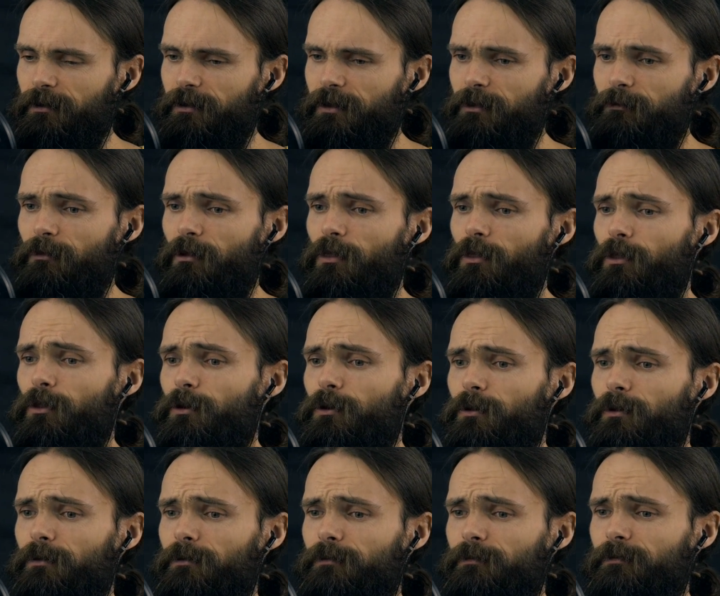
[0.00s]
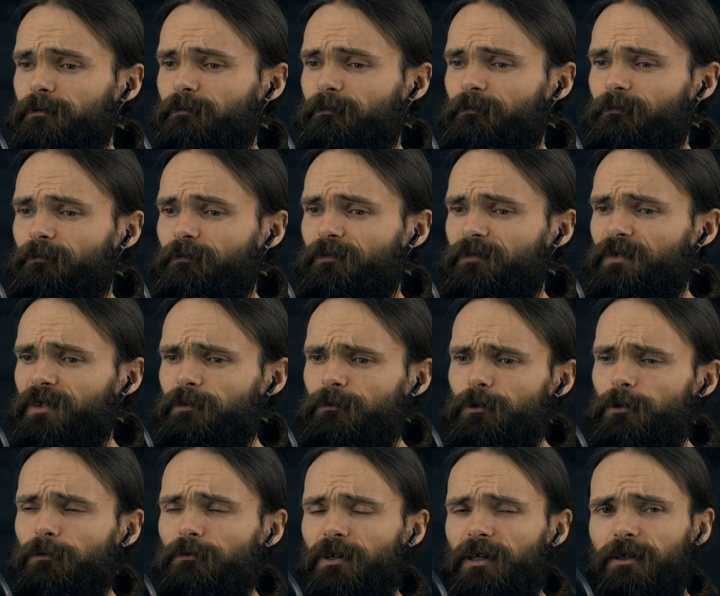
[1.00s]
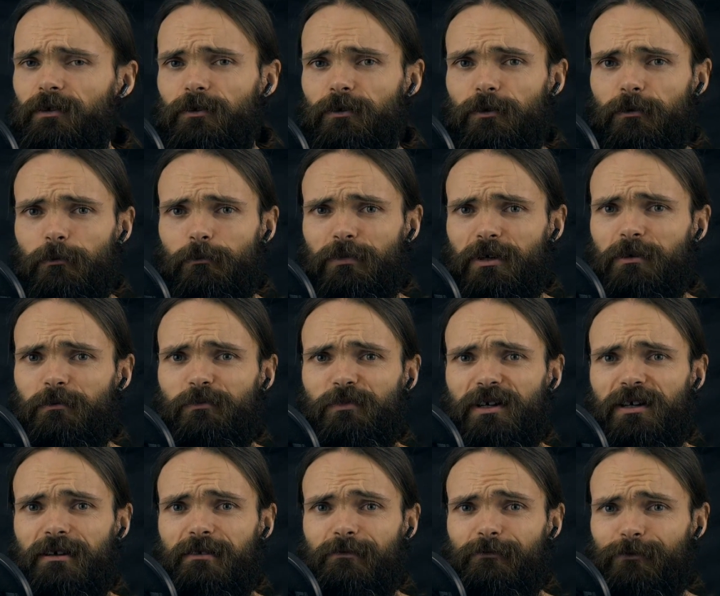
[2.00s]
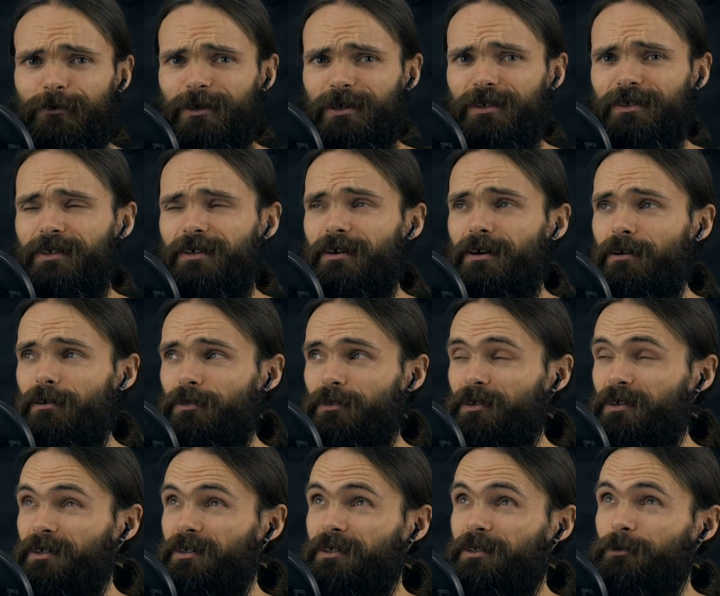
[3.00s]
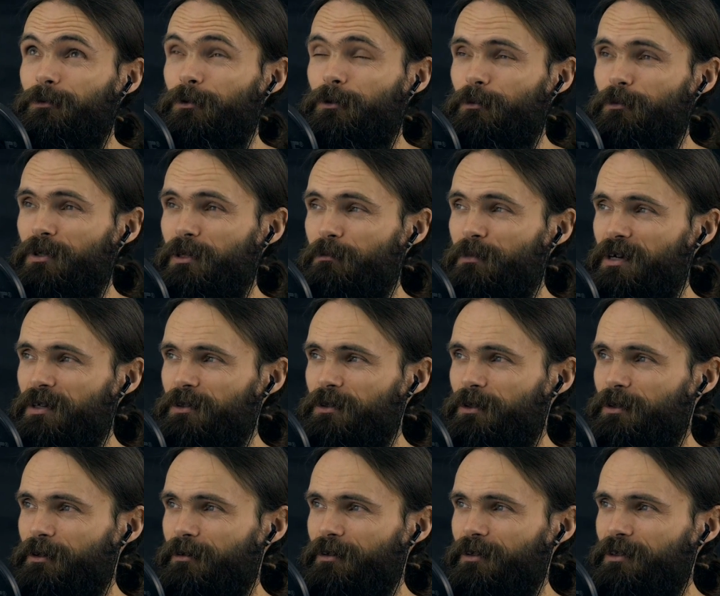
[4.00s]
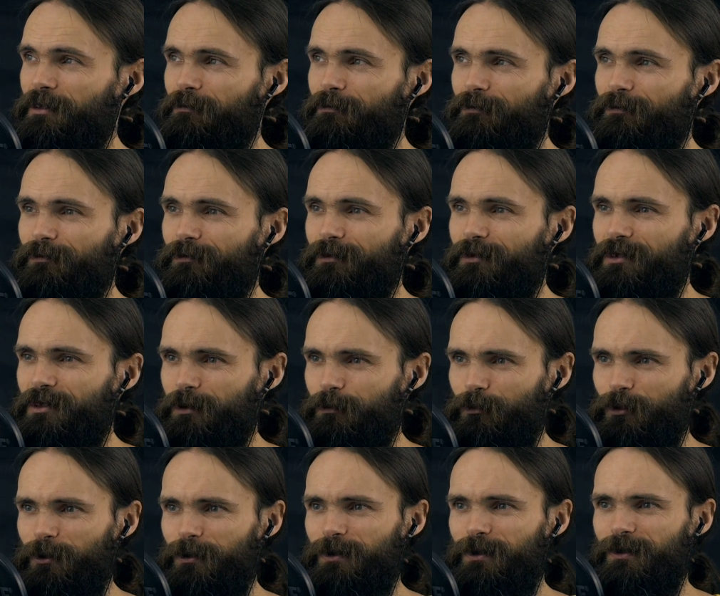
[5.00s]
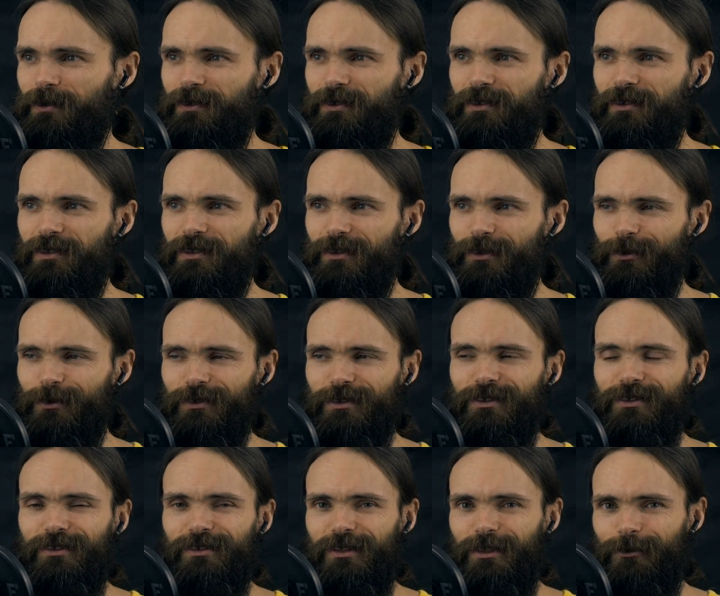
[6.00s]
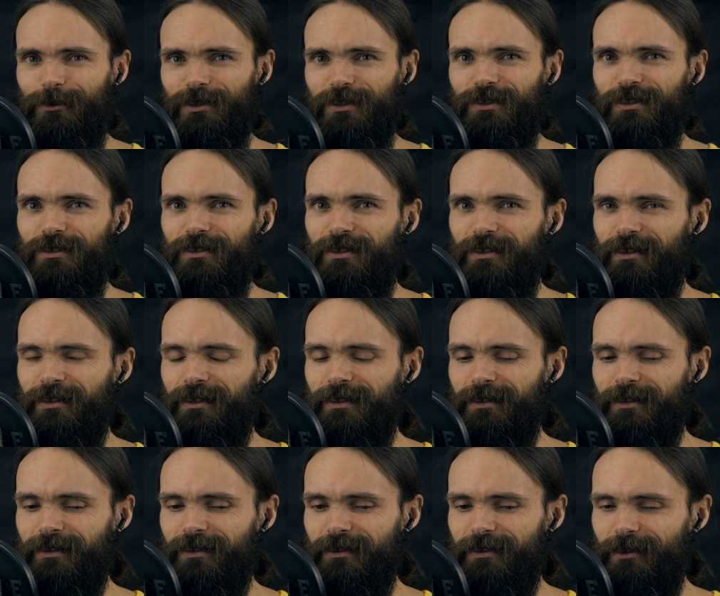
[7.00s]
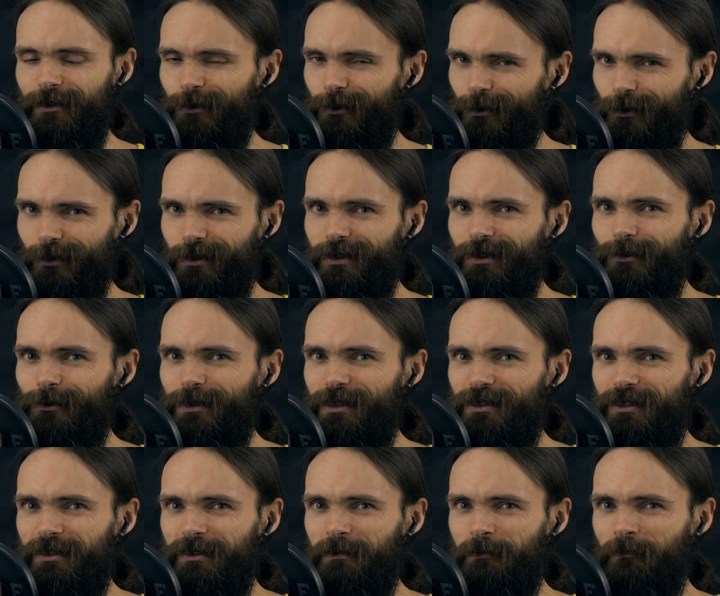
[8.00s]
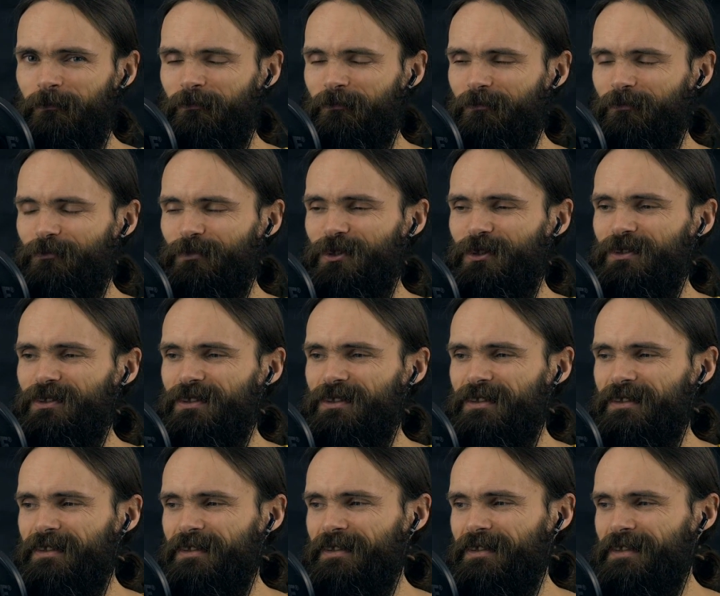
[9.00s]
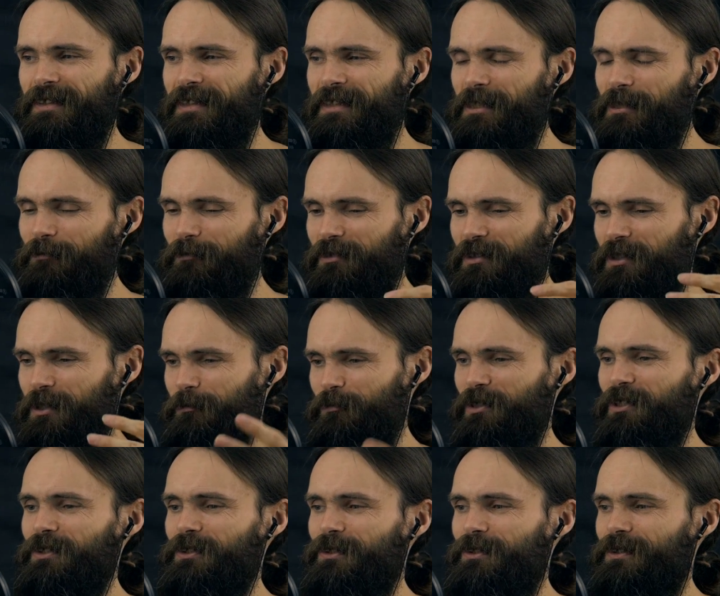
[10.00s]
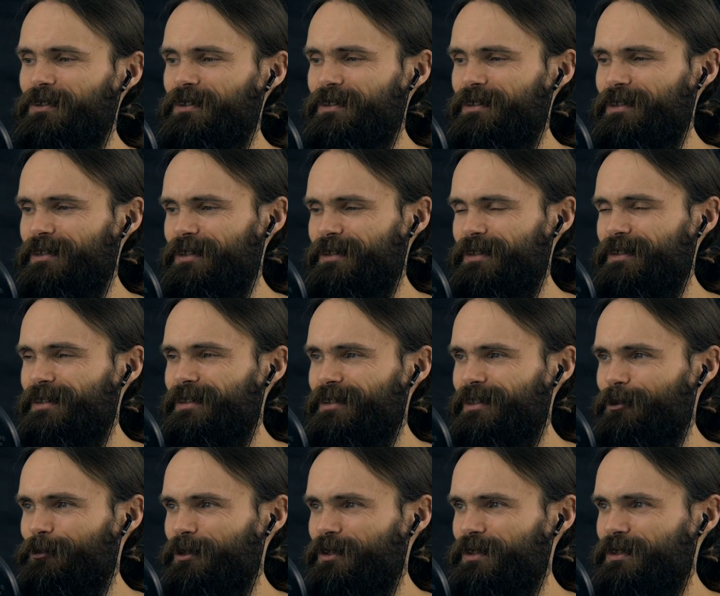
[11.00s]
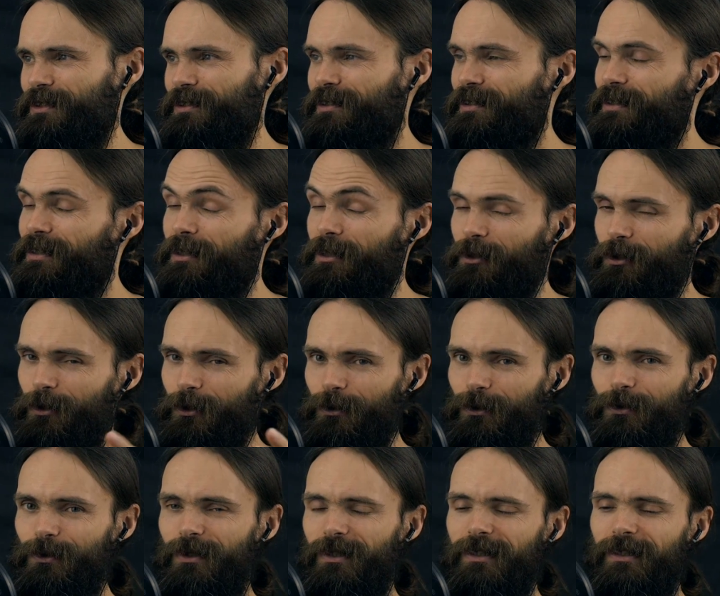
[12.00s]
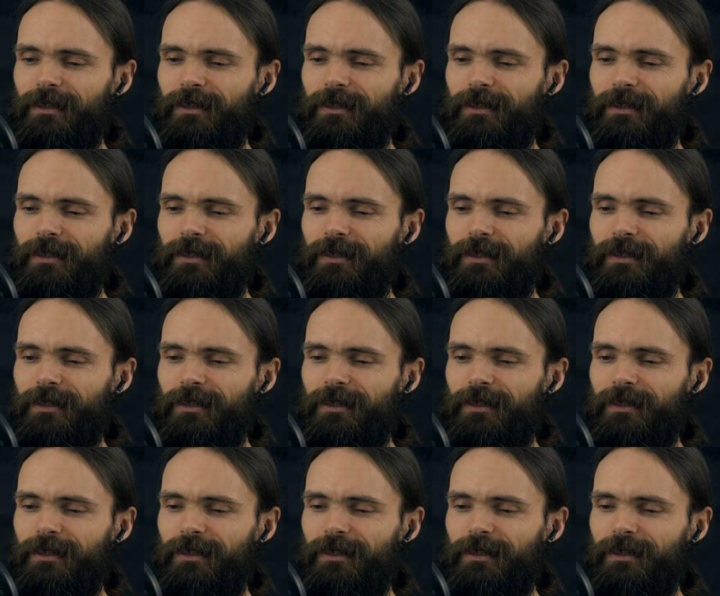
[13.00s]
Even though, if you find a pen pal friend, I think it will be better if this person isn't interested in your language, but if this person is interested in you,